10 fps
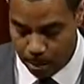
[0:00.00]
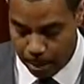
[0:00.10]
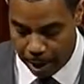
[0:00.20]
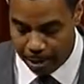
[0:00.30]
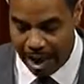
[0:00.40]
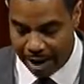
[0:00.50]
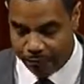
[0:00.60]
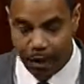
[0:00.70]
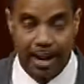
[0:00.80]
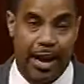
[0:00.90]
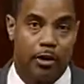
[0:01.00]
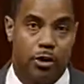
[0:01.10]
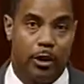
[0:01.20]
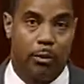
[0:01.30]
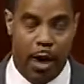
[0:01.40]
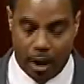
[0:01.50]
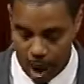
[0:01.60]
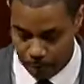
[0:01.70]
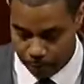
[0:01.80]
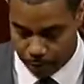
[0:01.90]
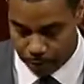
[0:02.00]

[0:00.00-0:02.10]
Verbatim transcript: but are not financially well off.